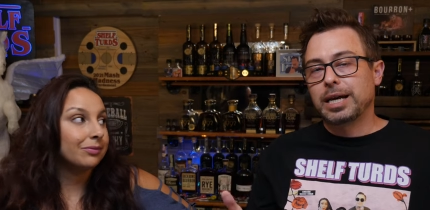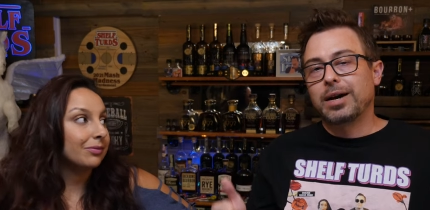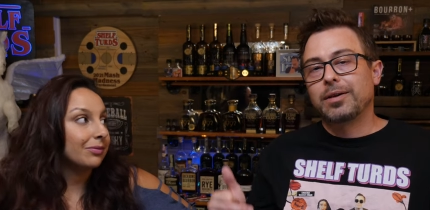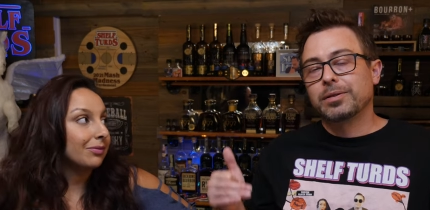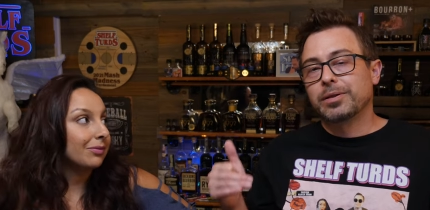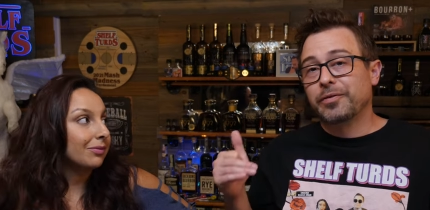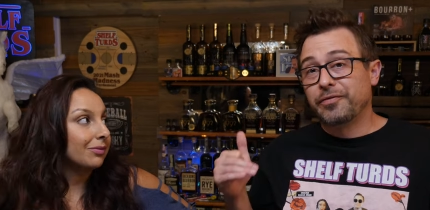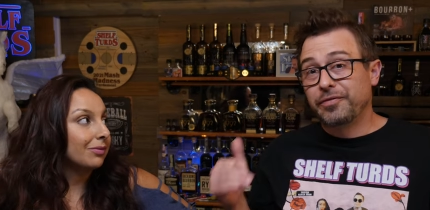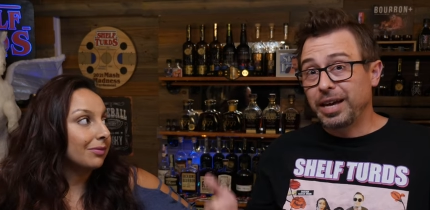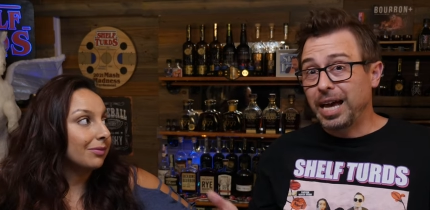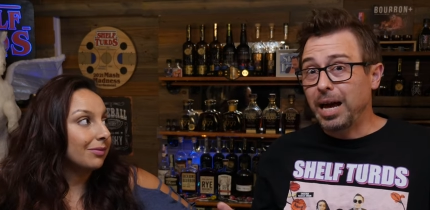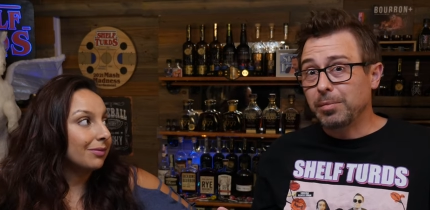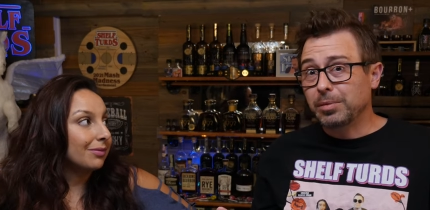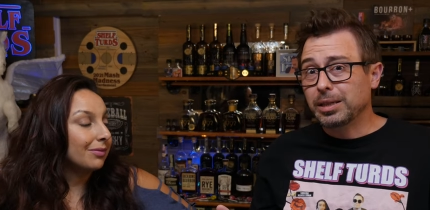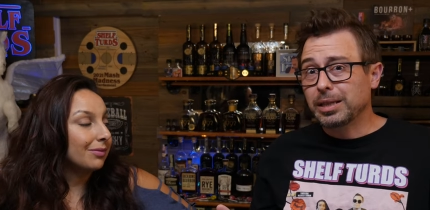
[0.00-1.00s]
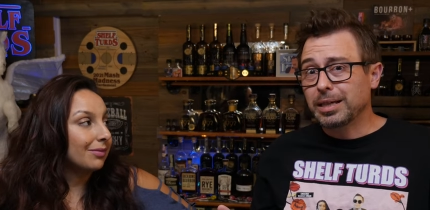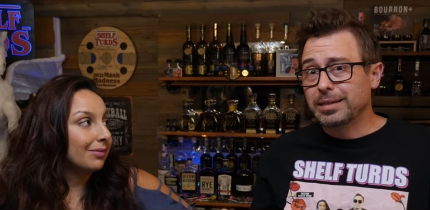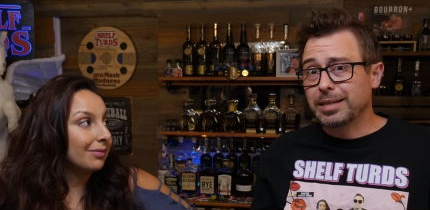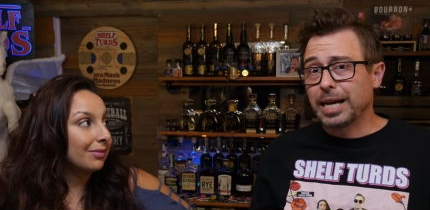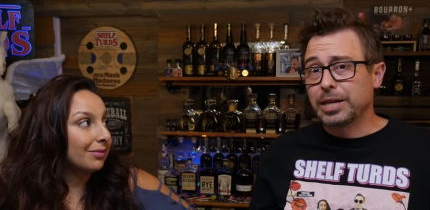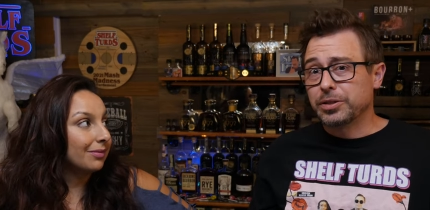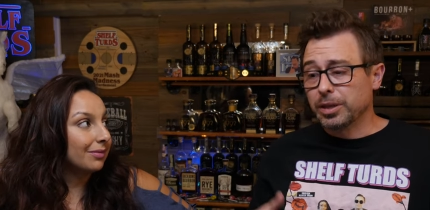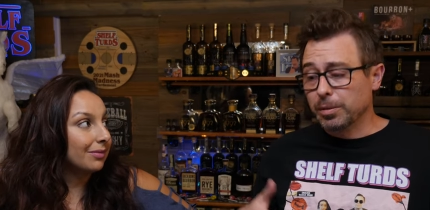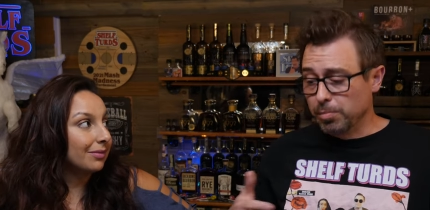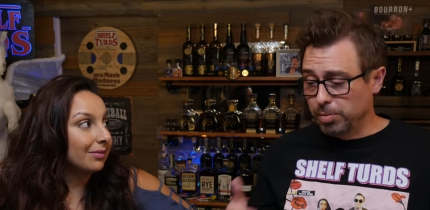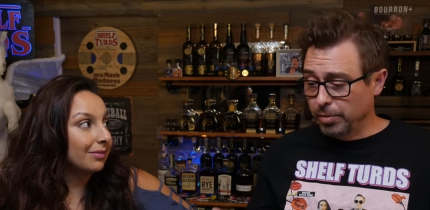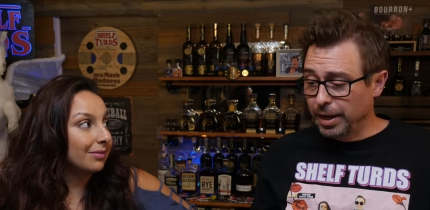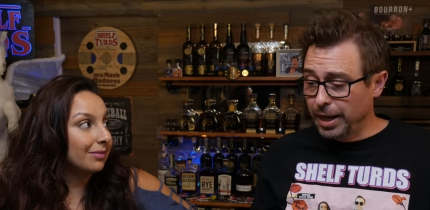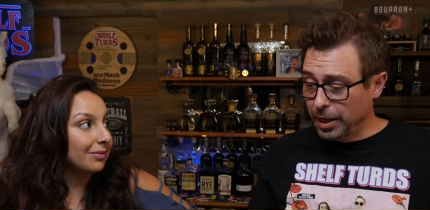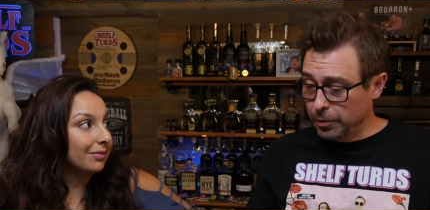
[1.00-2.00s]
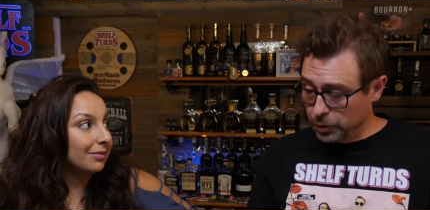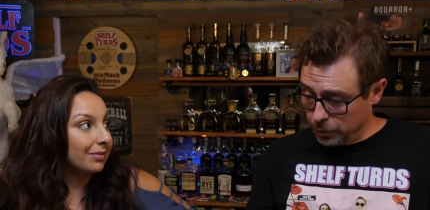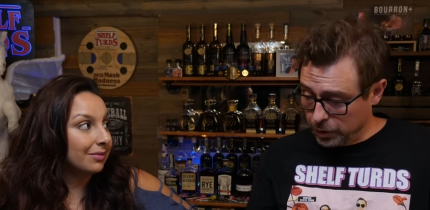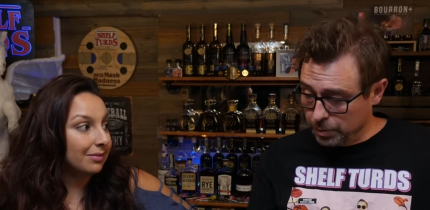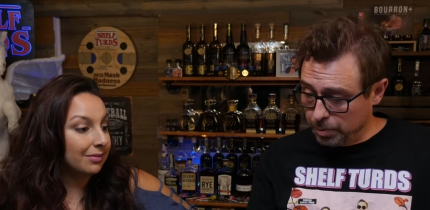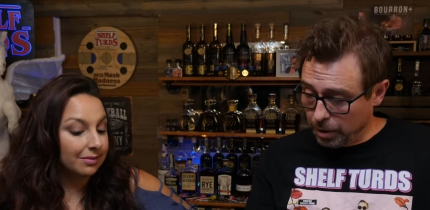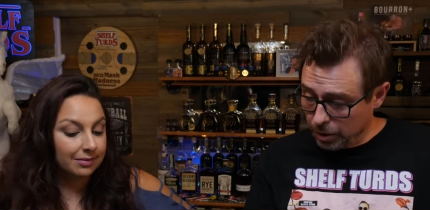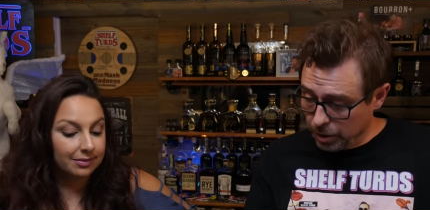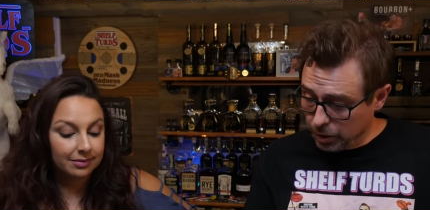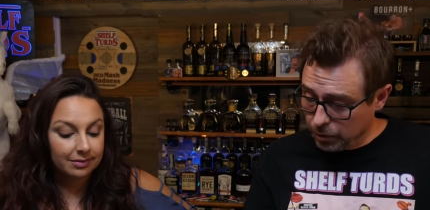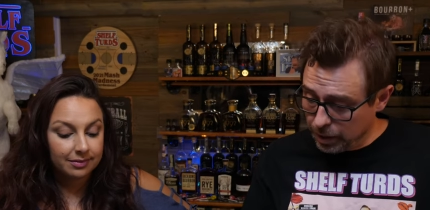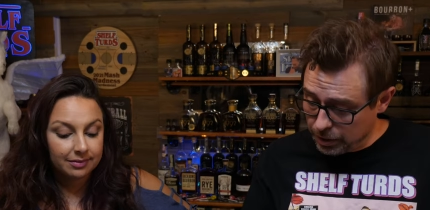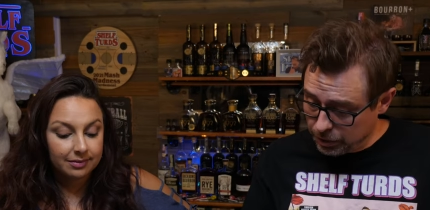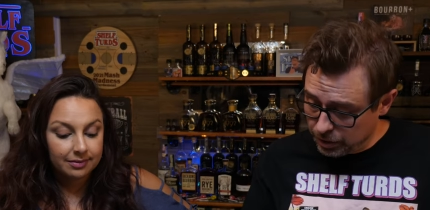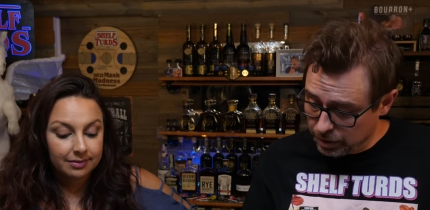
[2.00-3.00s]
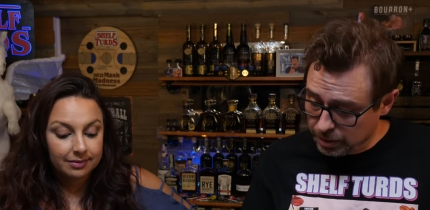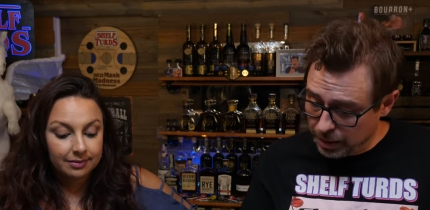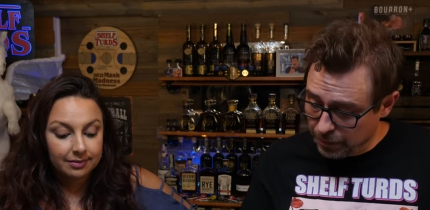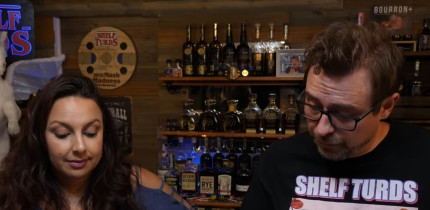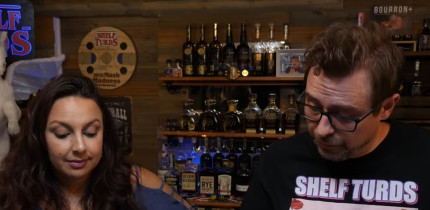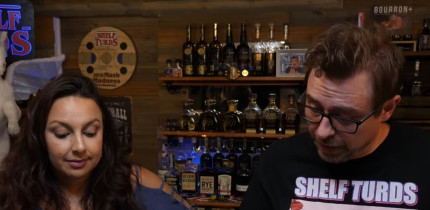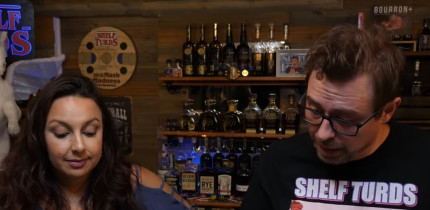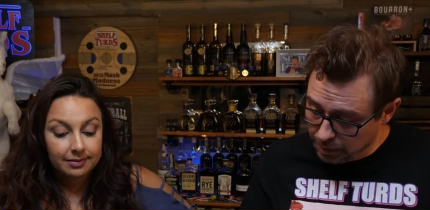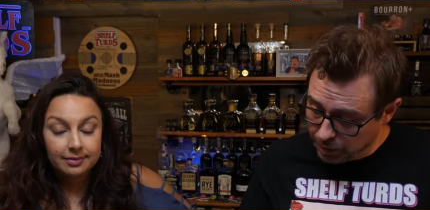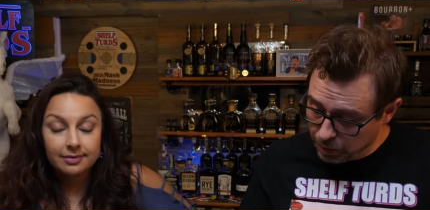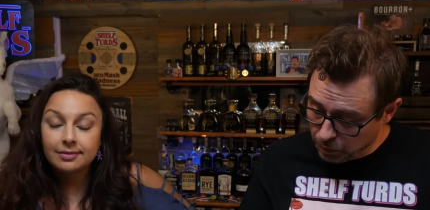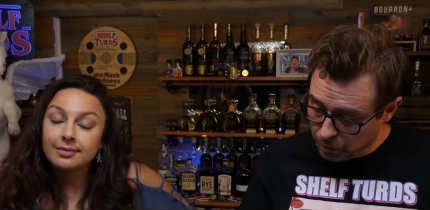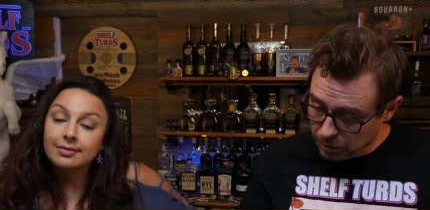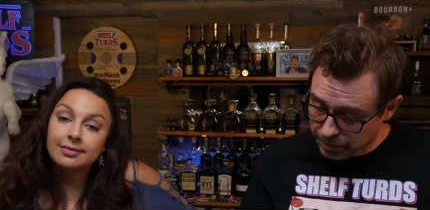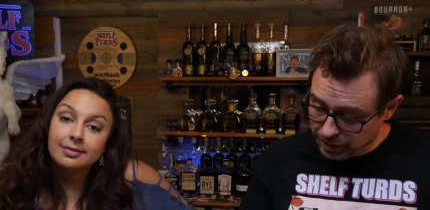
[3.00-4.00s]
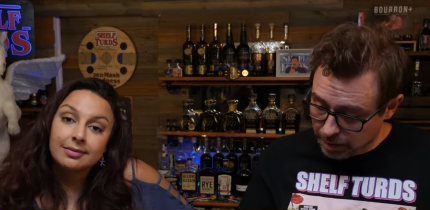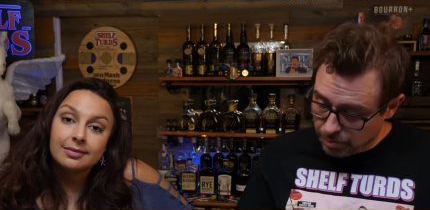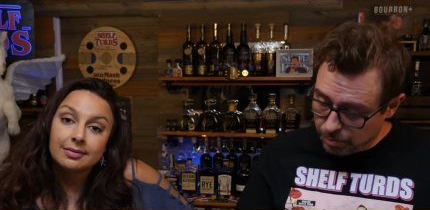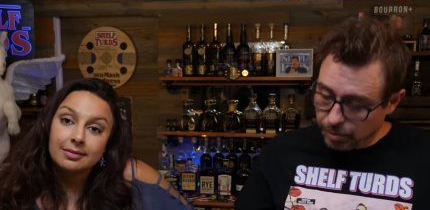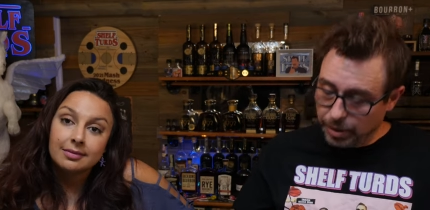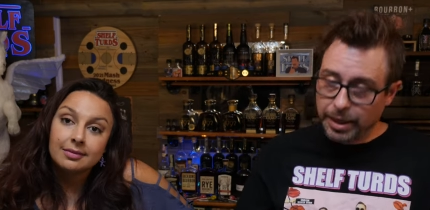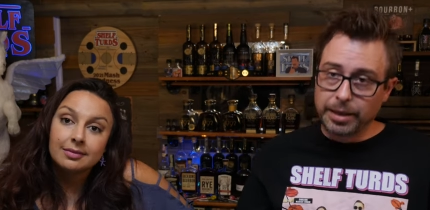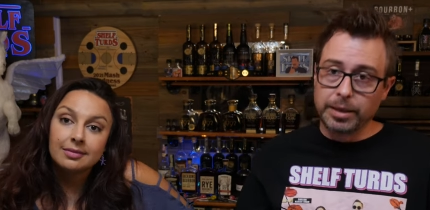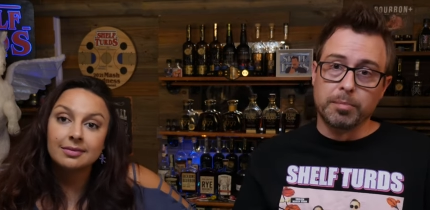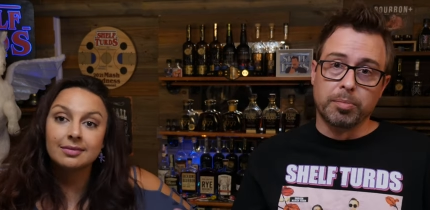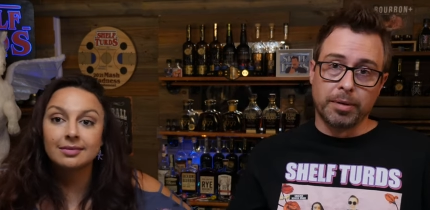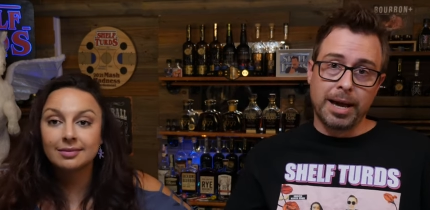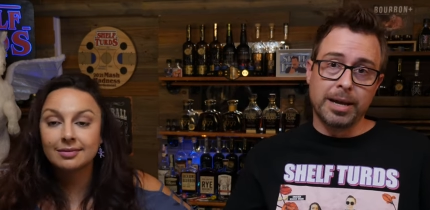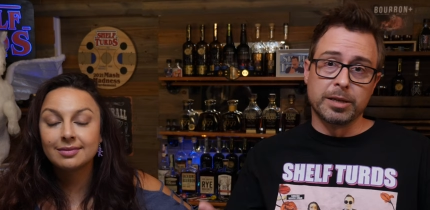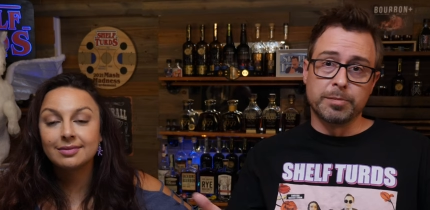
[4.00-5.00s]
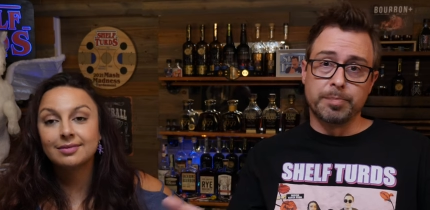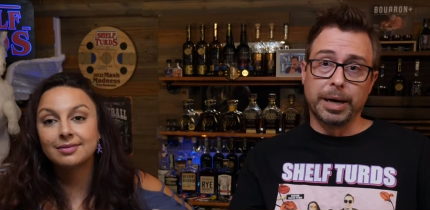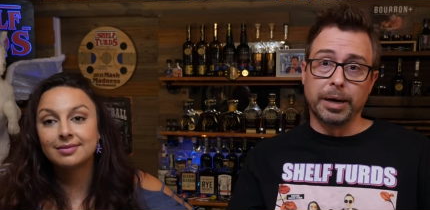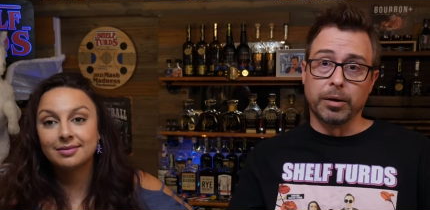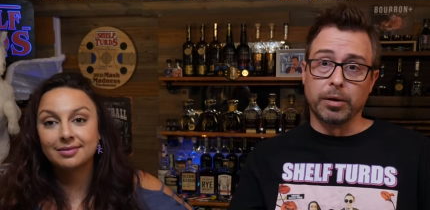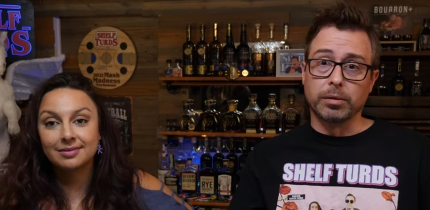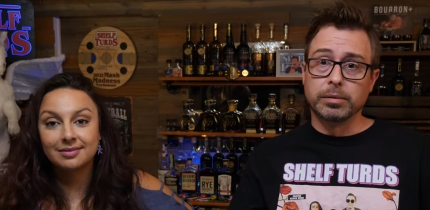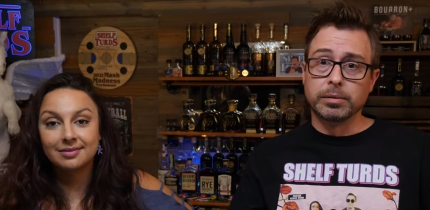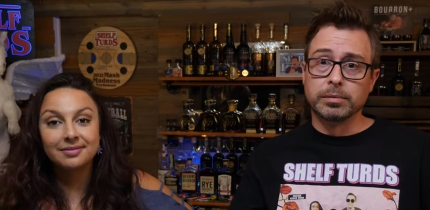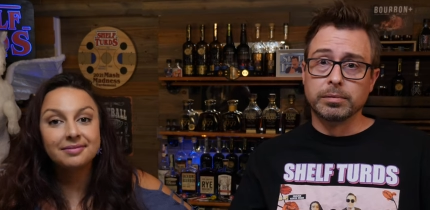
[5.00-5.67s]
Speaker 1: out the family is actually a brand, which was part of the question. Same family or same brand. The brand is Barrell.